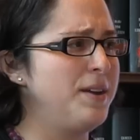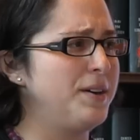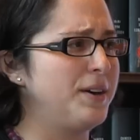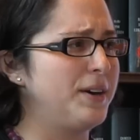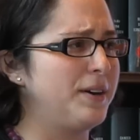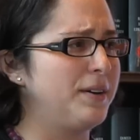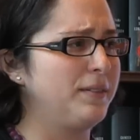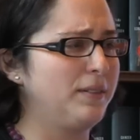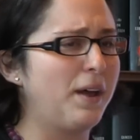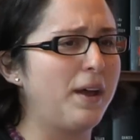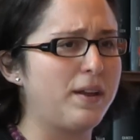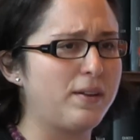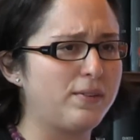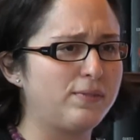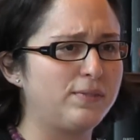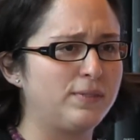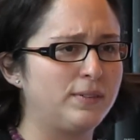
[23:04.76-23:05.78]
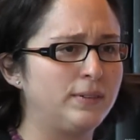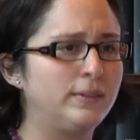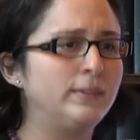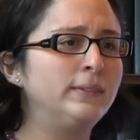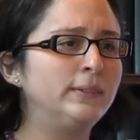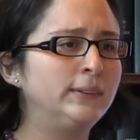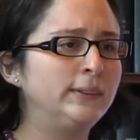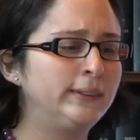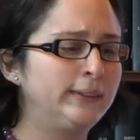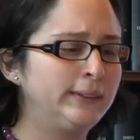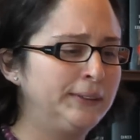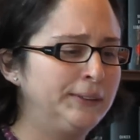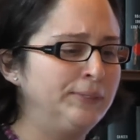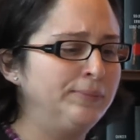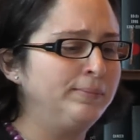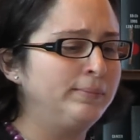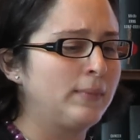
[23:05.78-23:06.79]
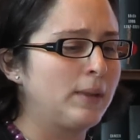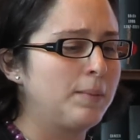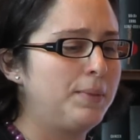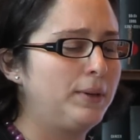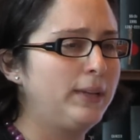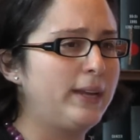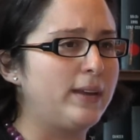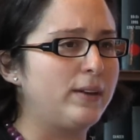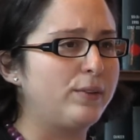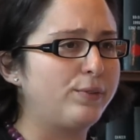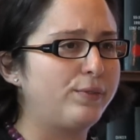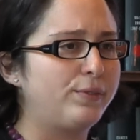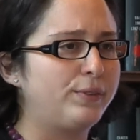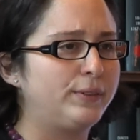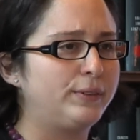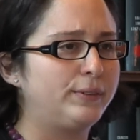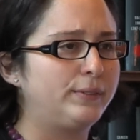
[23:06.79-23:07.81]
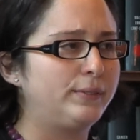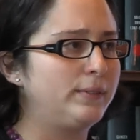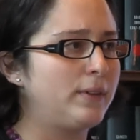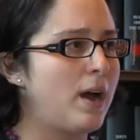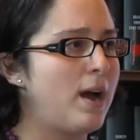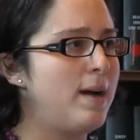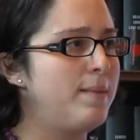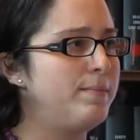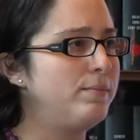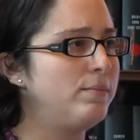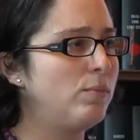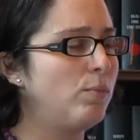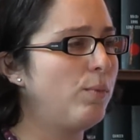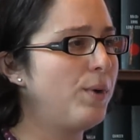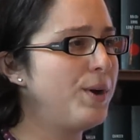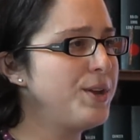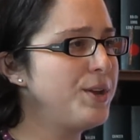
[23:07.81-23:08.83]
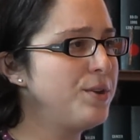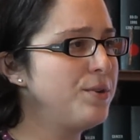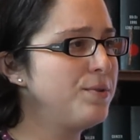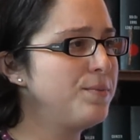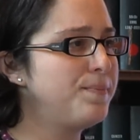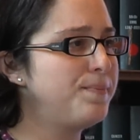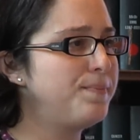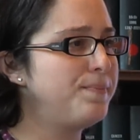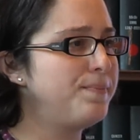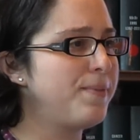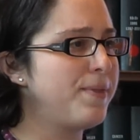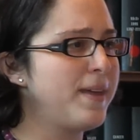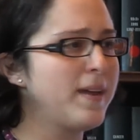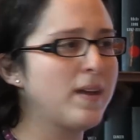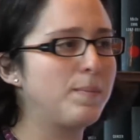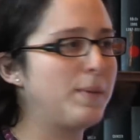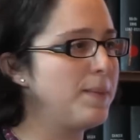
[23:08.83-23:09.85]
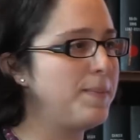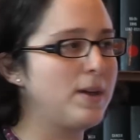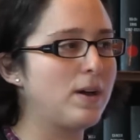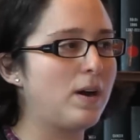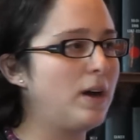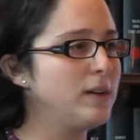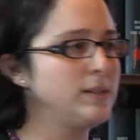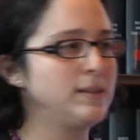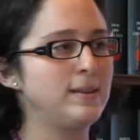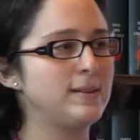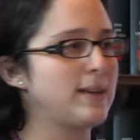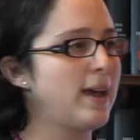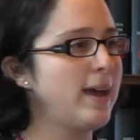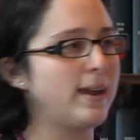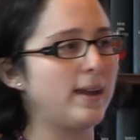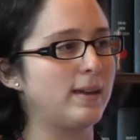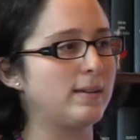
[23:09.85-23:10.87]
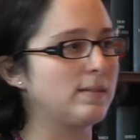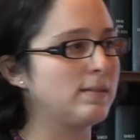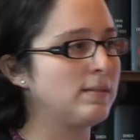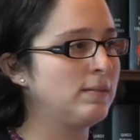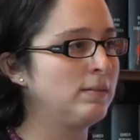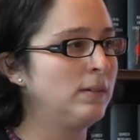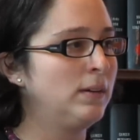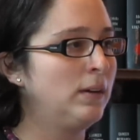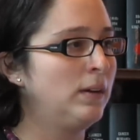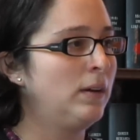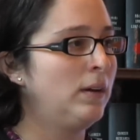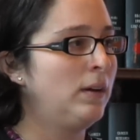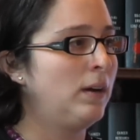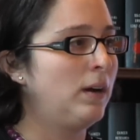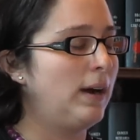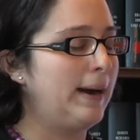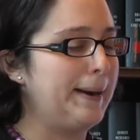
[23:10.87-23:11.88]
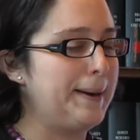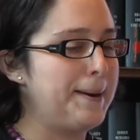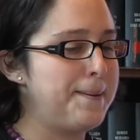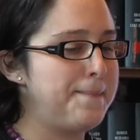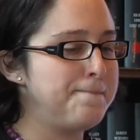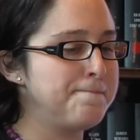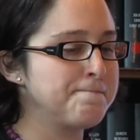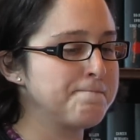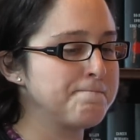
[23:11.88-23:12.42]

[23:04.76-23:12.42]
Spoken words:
your life? Belief. What do you think might be causing these headaches? And